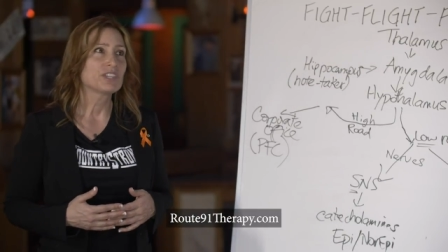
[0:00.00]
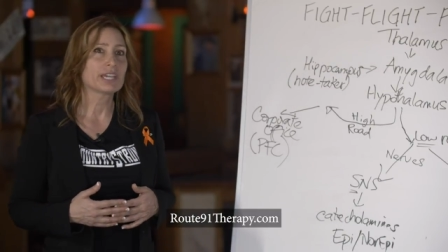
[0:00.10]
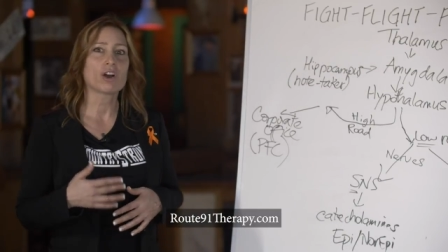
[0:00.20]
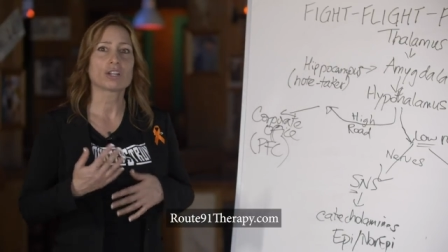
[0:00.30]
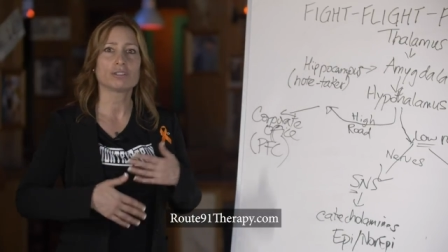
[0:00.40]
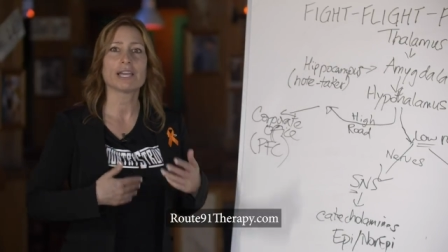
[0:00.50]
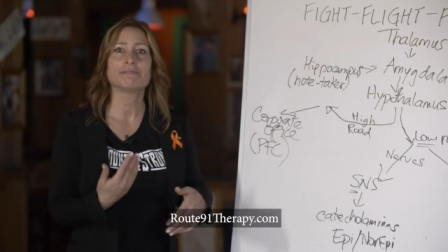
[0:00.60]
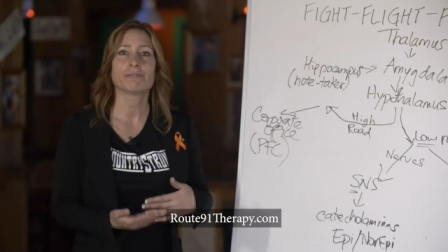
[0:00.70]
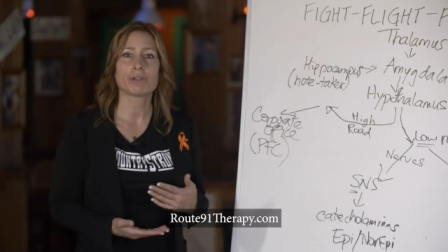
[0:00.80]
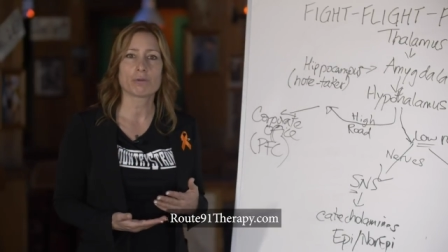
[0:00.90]
take on a
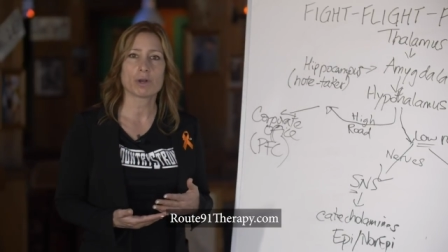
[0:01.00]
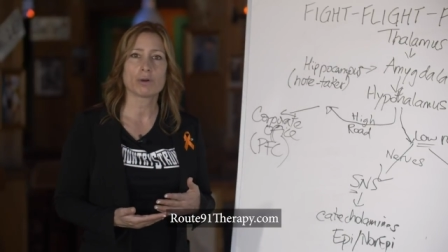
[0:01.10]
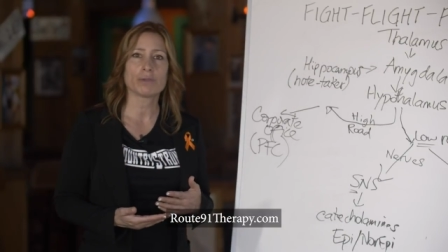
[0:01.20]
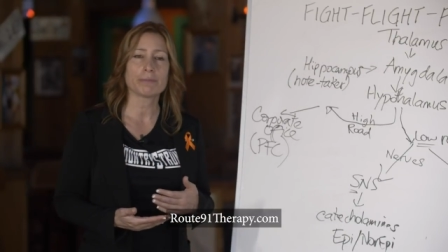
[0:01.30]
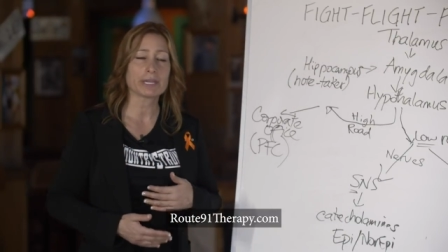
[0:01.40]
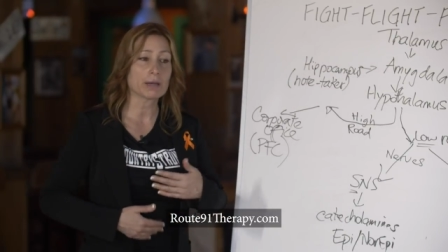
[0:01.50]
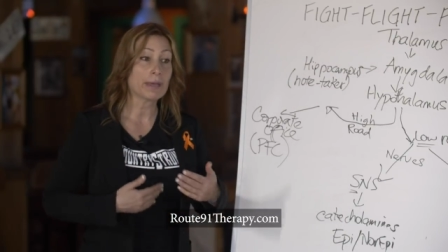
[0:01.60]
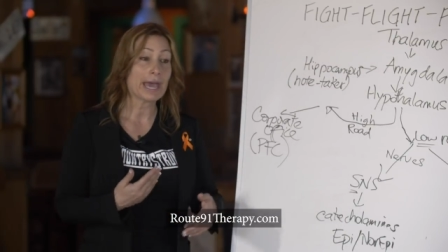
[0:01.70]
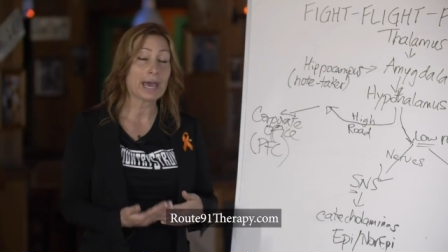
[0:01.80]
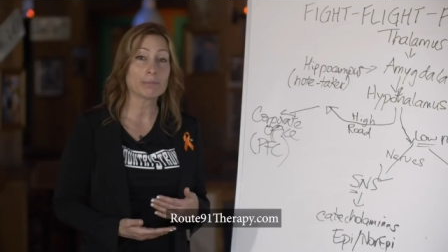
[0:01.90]
life of their own, they
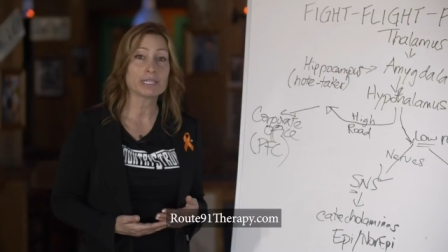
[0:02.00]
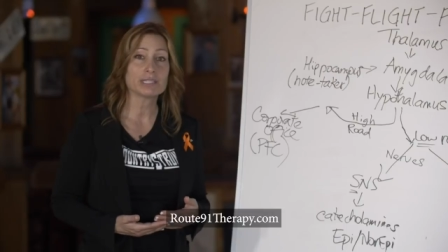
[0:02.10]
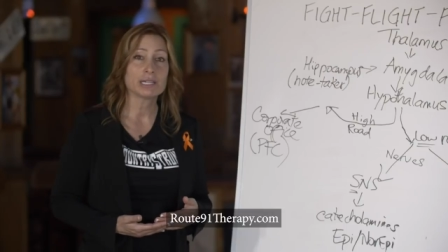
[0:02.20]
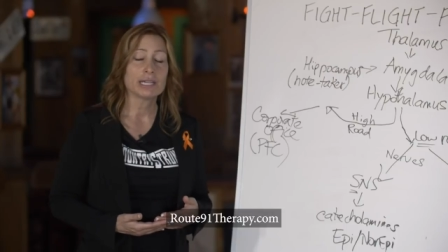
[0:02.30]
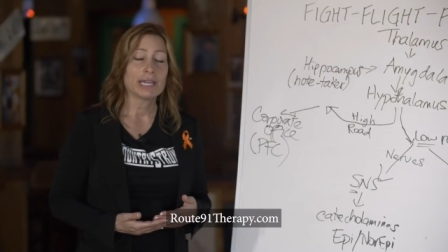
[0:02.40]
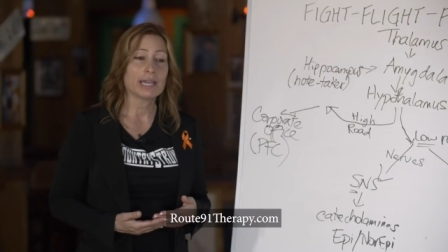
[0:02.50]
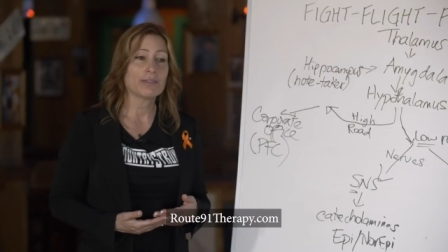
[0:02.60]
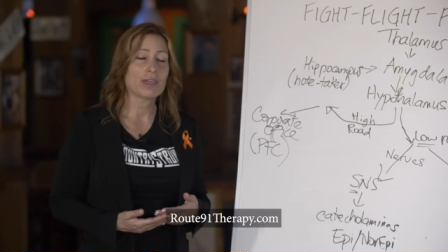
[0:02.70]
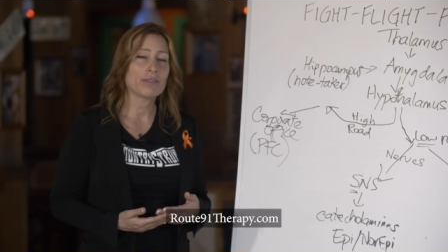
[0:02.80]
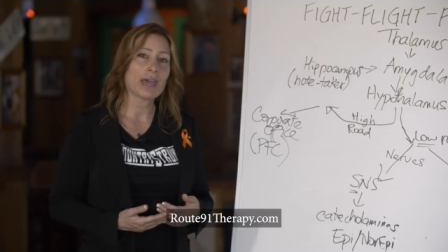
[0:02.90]
become a habit,
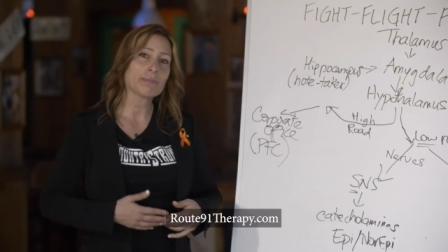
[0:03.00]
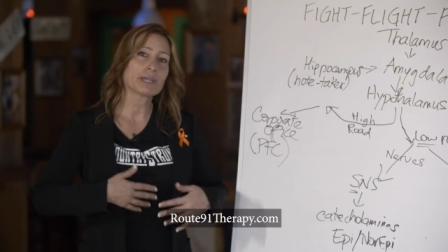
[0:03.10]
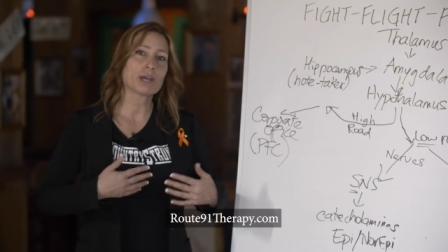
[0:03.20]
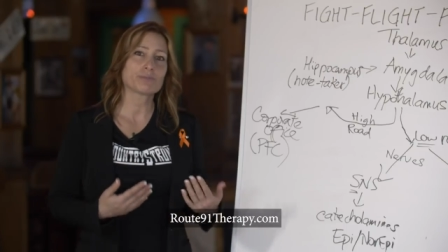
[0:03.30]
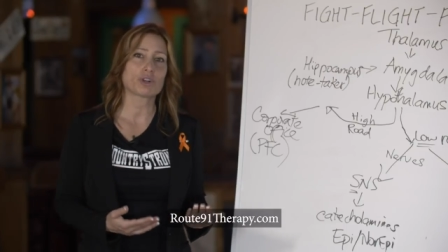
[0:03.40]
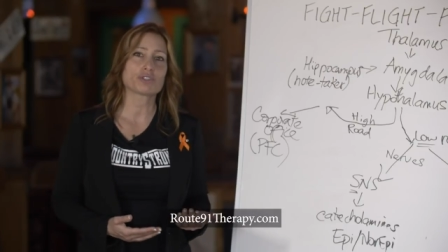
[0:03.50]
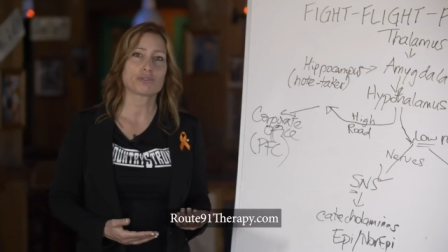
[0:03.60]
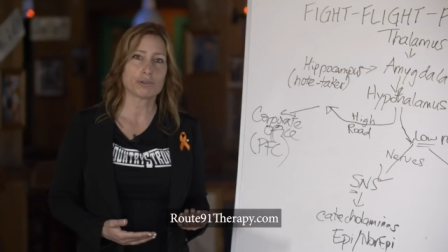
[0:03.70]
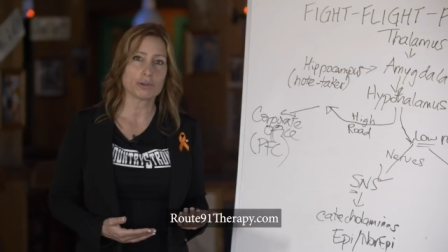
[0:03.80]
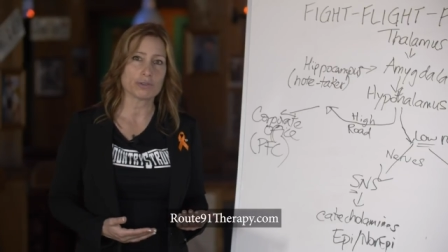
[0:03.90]
and then that becomes our
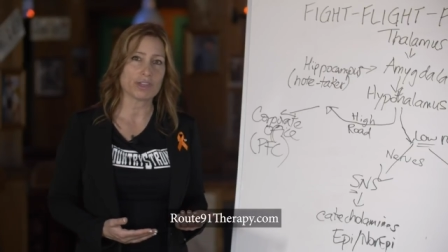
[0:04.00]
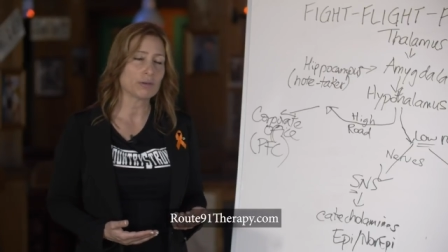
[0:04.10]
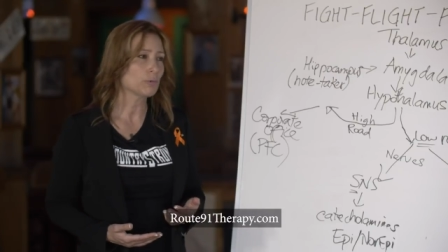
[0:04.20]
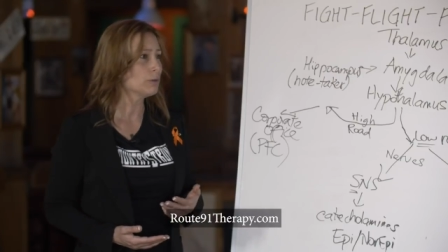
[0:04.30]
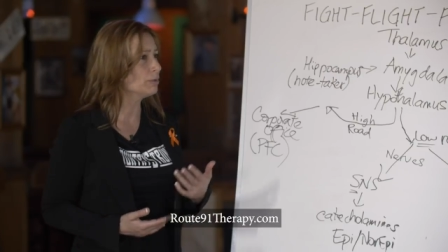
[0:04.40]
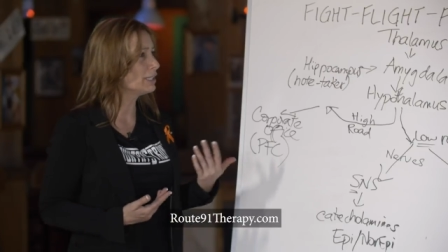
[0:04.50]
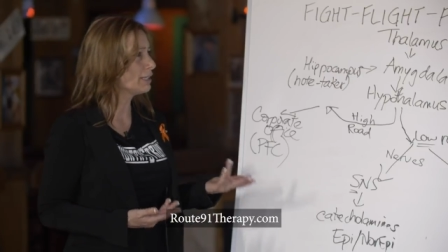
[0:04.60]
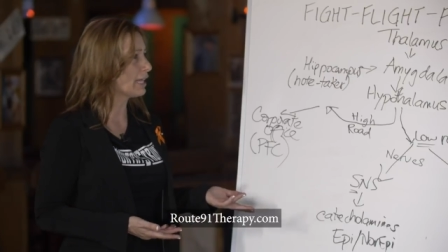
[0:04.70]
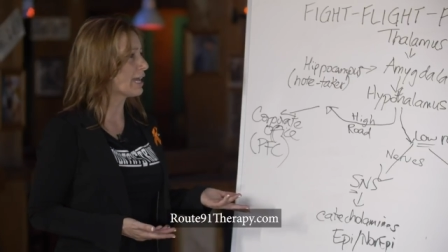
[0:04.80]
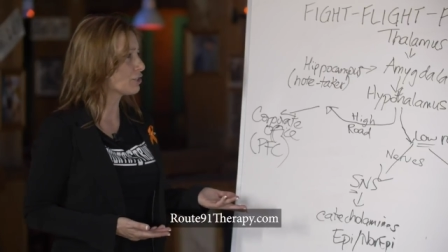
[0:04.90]
truth. And we're
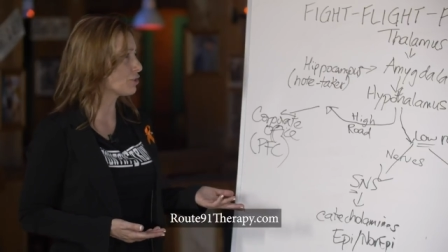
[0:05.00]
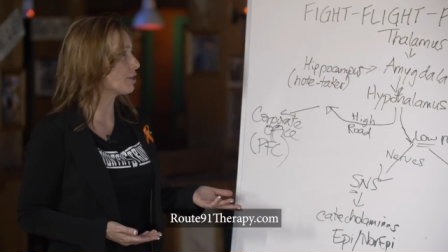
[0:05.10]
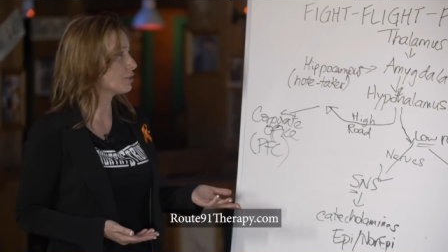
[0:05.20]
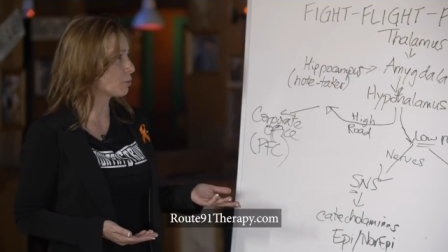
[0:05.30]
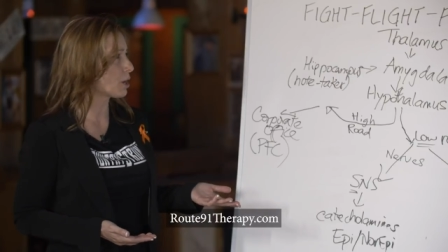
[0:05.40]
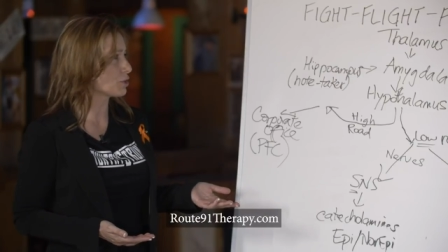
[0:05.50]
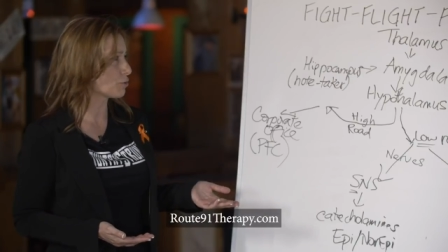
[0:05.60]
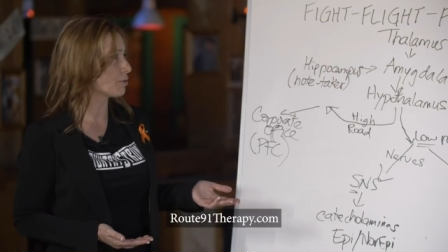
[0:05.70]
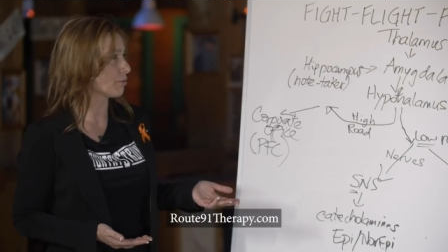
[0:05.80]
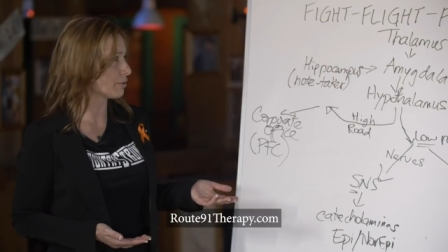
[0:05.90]
really latched onto our
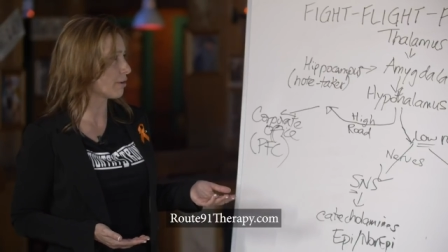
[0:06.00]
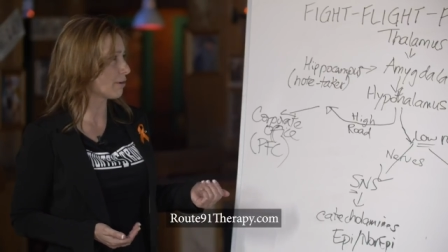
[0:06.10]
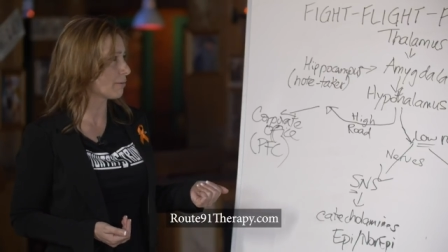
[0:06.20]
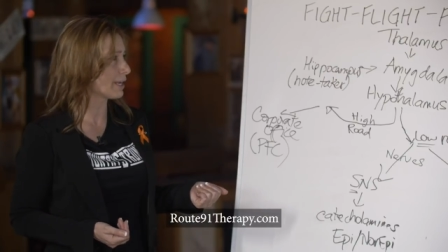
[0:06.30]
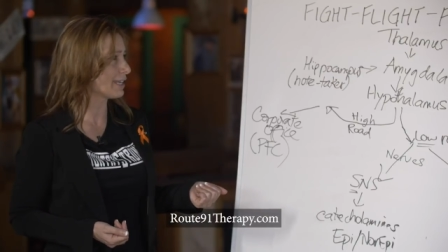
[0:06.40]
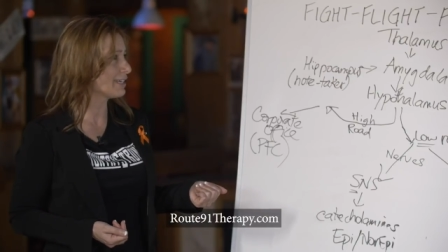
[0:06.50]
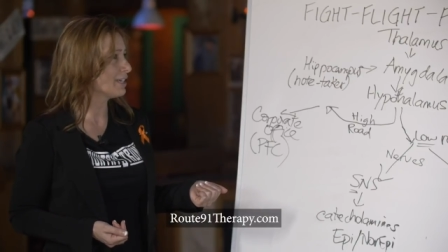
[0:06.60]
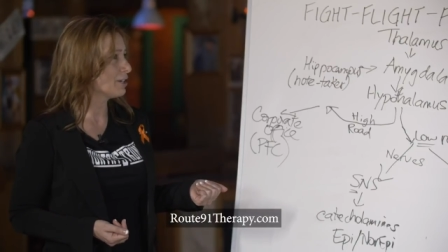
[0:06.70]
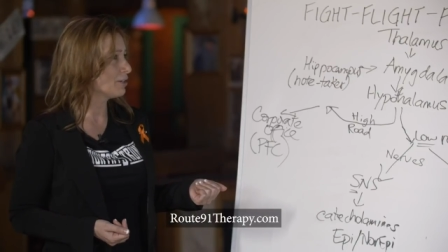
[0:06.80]
truth, aren't we? Mm.